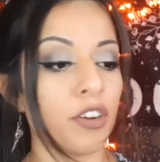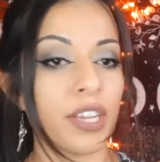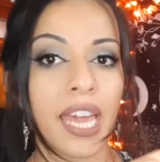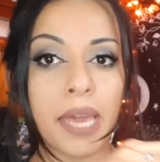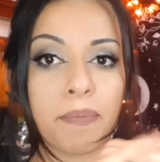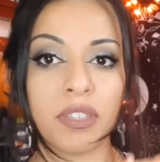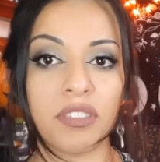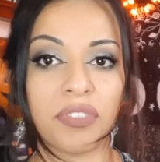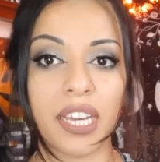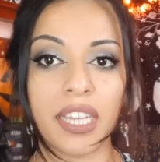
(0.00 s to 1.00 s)
Her cape
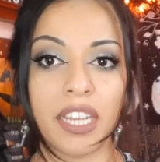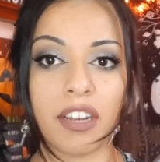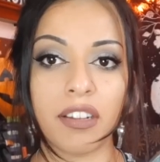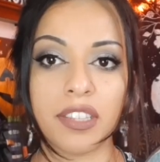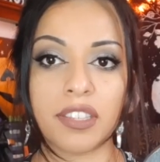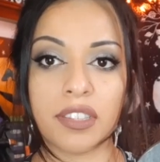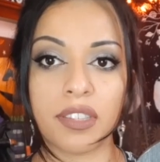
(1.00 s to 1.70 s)
is flying here. This is